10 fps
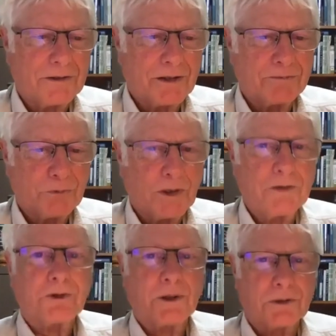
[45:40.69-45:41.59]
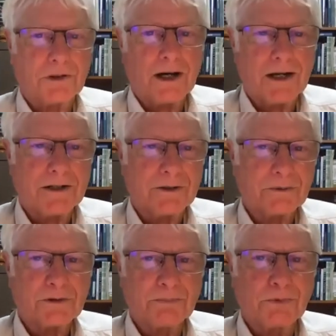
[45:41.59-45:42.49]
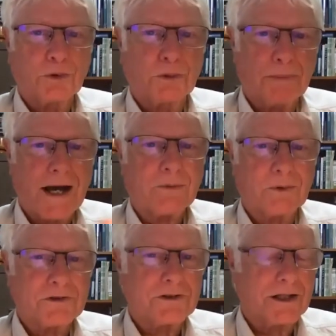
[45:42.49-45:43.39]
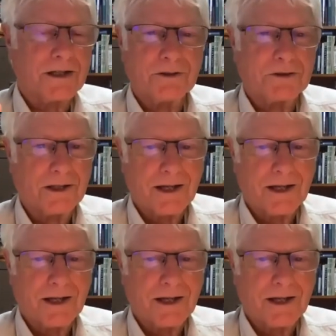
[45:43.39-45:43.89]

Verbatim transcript: a weight forward line and it was spooled backwards and they couldn't